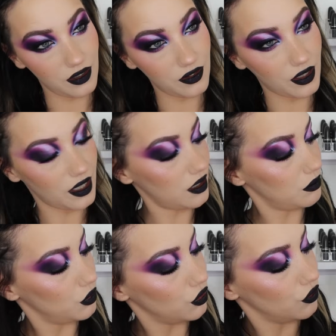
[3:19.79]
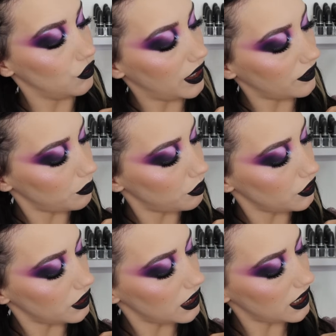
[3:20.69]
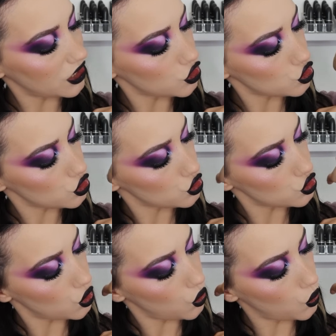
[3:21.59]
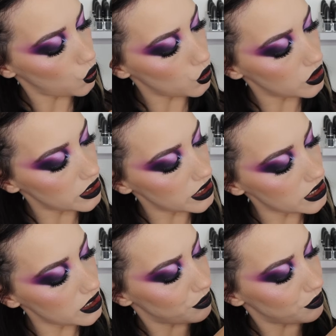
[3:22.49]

That's a kind of more raspberry-ish toned,